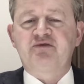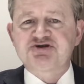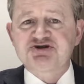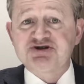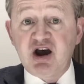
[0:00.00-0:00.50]

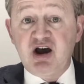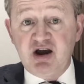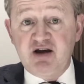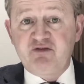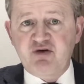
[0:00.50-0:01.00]

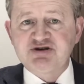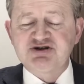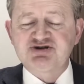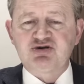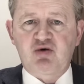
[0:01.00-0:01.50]
Serve, which
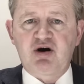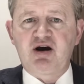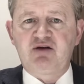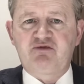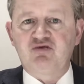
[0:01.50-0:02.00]
is the
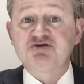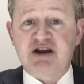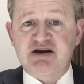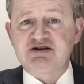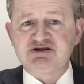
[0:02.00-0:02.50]
word for
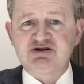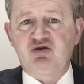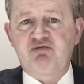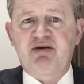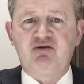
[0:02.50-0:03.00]
sending to
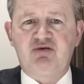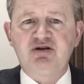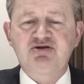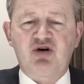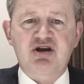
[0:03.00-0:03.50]
your
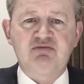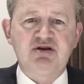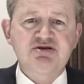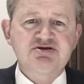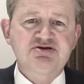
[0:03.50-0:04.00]
opponent
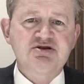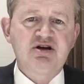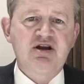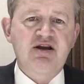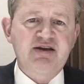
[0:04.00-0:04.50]
documents,
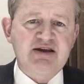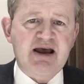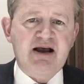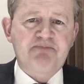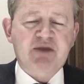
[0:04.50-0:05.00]

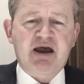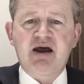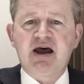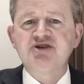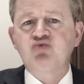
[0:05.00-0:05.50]
yeah,
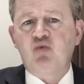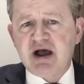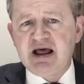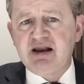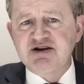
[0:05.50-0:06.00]
as
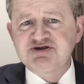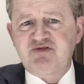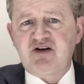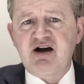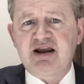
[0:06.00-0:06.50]
well as
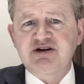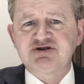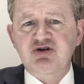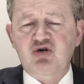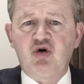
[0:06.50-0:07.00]
filing
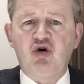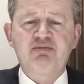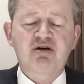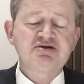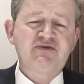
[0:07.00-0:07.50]
to the
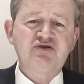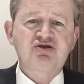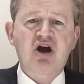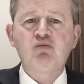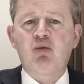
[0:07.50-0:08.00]
court. Because if you
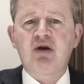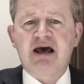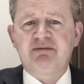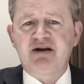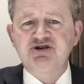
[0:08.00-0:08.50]
don't, what will
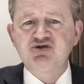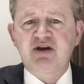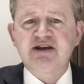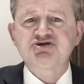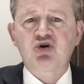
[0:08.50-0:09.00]
happen is you'll
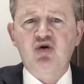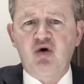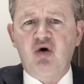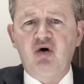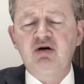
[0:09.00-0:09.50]
get to
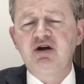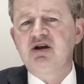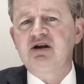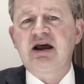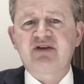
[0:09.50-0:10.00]
court,
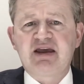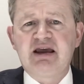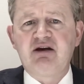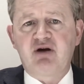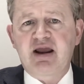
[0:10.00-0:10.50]
you'll have a
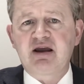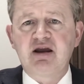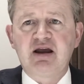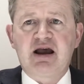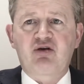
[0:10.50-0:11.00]
hearing,
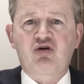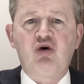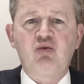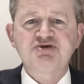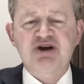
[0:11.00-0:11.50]
and the
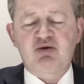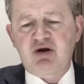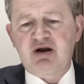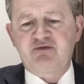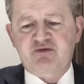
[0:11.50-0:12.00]
court will say,
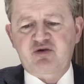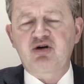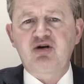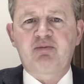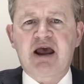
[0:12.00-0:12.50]
well, I've
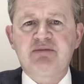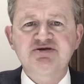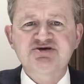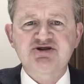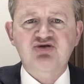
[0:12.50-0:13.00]
got your
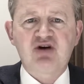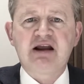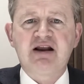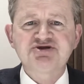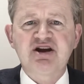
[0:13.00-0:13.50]
papers, that's
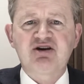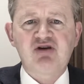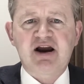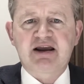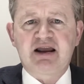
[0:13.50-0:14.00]
great, let's get
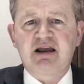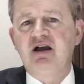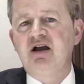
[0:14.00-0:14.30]
cracking.